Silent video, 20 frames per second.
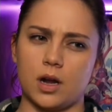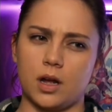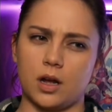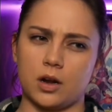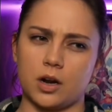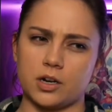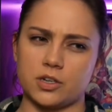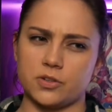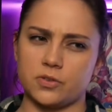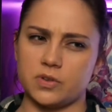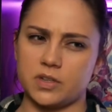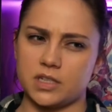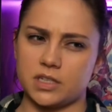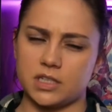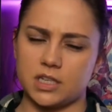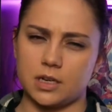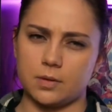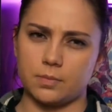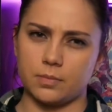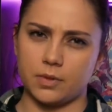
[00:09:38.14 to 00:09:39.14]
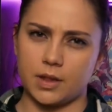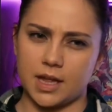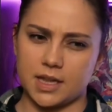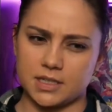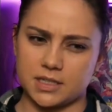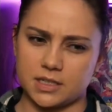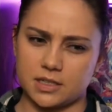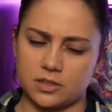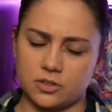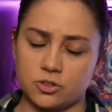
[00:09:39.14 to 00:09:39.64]
a cartoon to seem
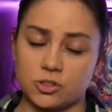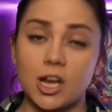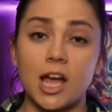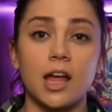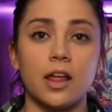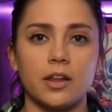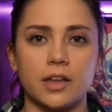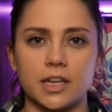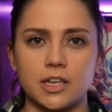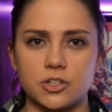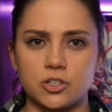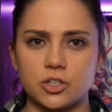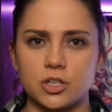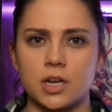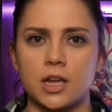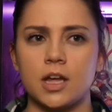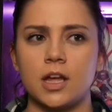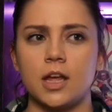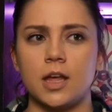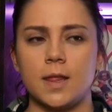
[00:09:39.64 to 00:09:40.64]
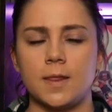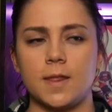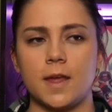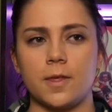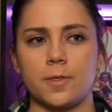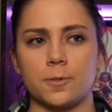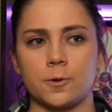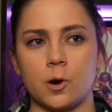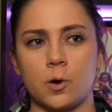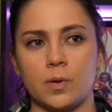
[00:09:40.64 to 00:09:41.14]
less childish, they
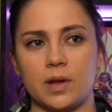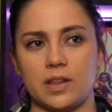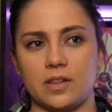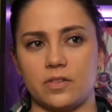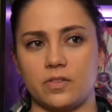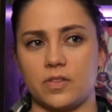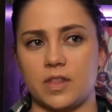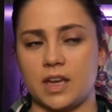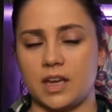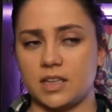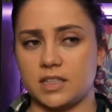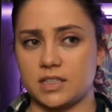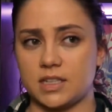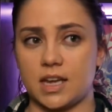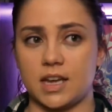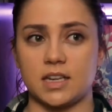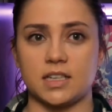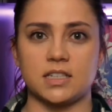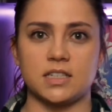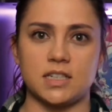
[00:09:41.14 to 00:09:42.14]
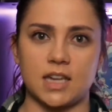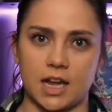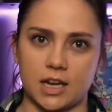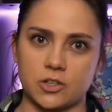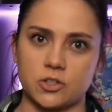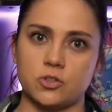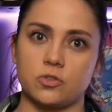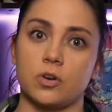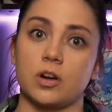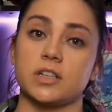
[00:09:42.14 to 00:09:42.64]
throw in things like sex,
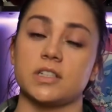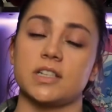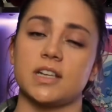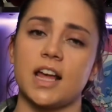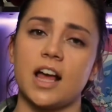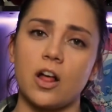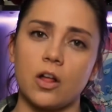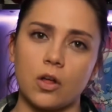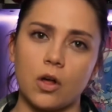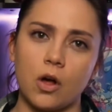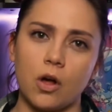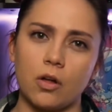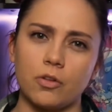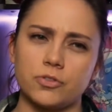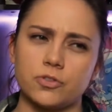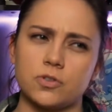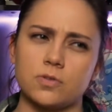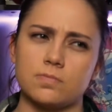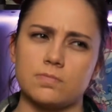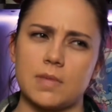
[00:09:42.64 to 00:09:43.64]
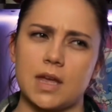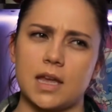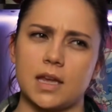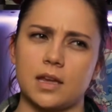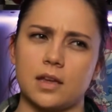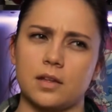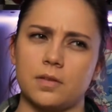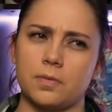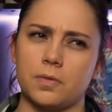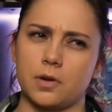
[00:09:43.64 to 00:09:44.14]
drugs, and alcohol to
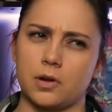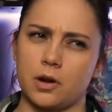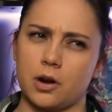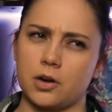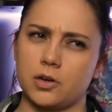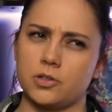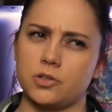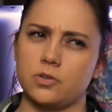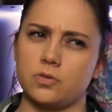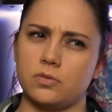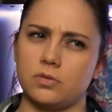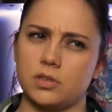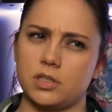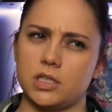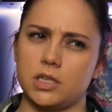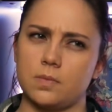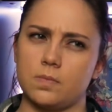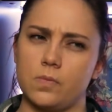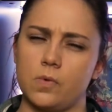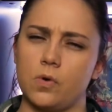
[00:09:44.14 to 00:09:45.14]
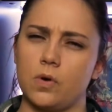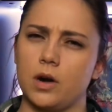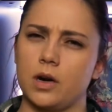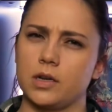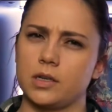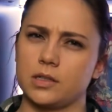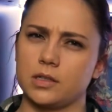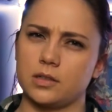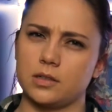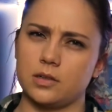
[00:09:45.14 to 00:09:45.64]
make the cartoon seem
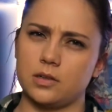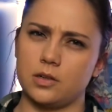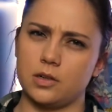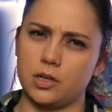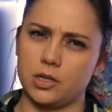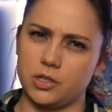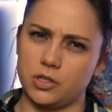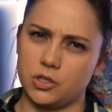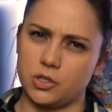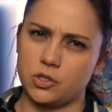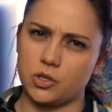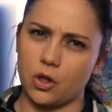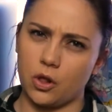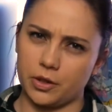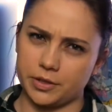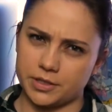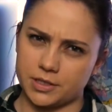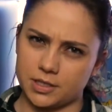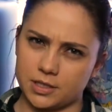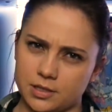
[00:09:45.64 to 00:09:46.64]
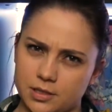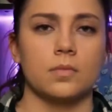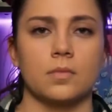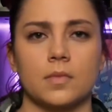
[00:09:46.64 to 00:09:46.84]
more adult.